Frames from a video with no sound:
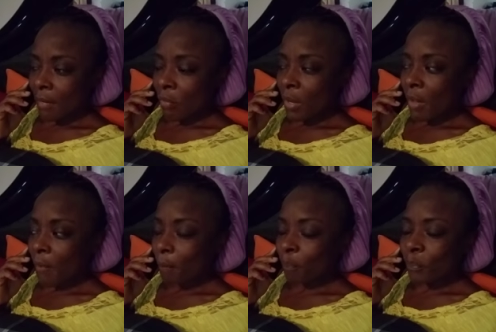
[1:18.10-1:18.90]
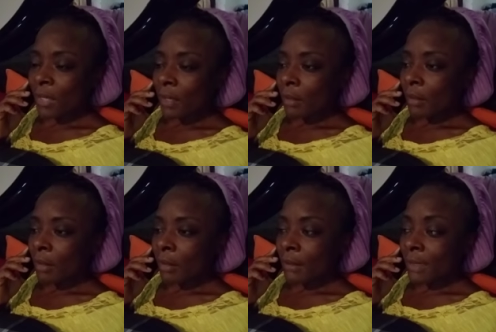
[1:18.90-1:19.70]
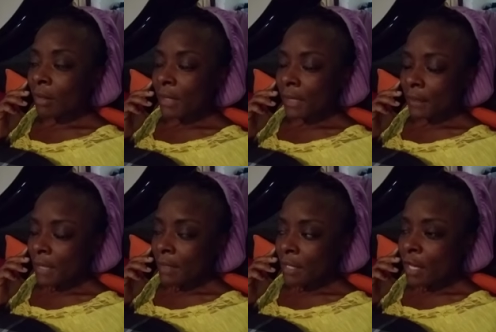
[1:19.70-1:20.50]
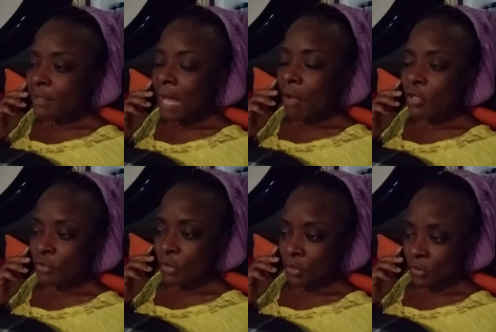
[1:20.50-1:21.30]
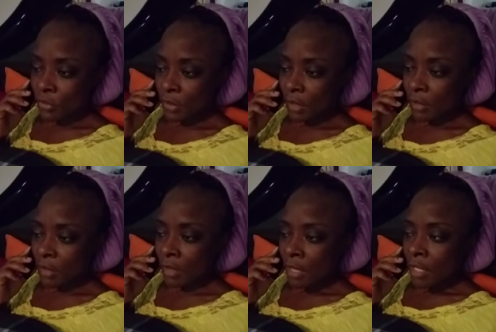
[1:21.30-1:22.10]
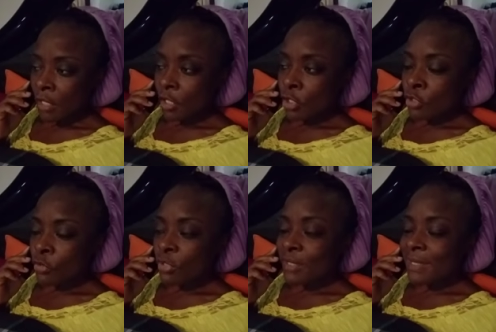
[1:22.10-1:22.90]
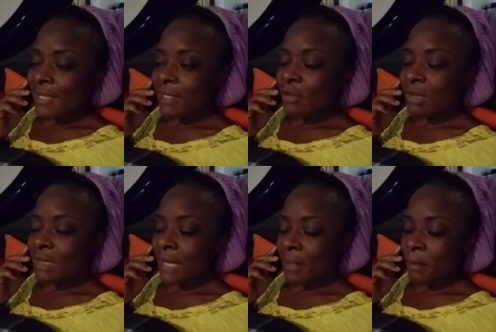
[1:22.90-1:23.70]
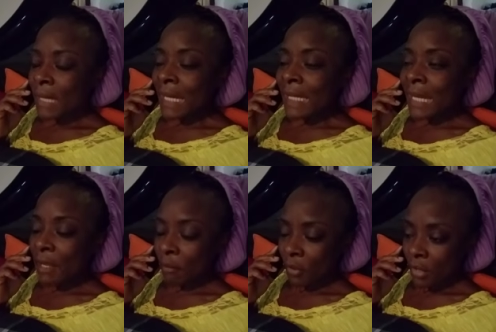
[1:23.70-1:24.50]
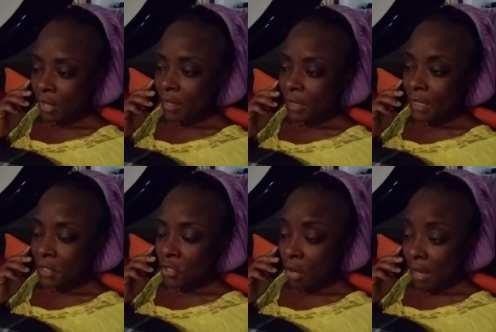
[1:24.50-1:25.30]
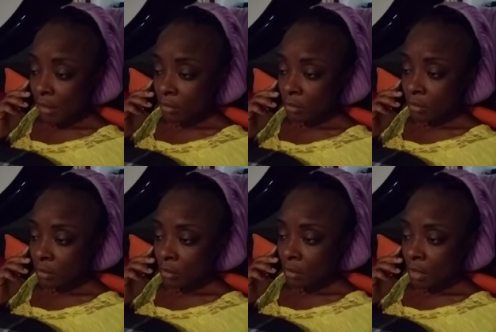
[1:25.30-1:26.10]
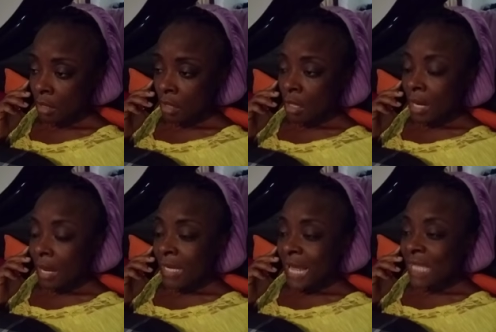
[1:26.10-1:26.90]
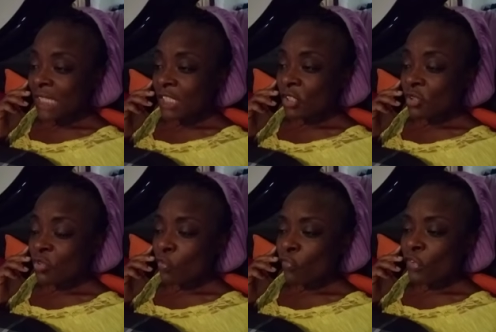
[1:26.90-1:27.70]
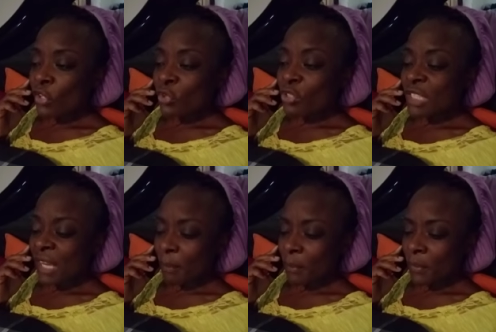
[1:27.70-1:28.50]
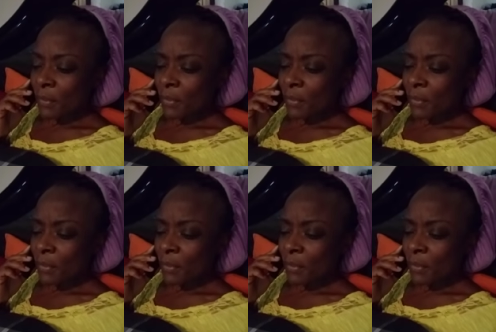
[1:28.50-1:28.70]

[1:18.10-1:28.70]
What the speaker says: Well, okay, here's how you're gonna do it. You just need to set up a camera in your house, and I need you to videotape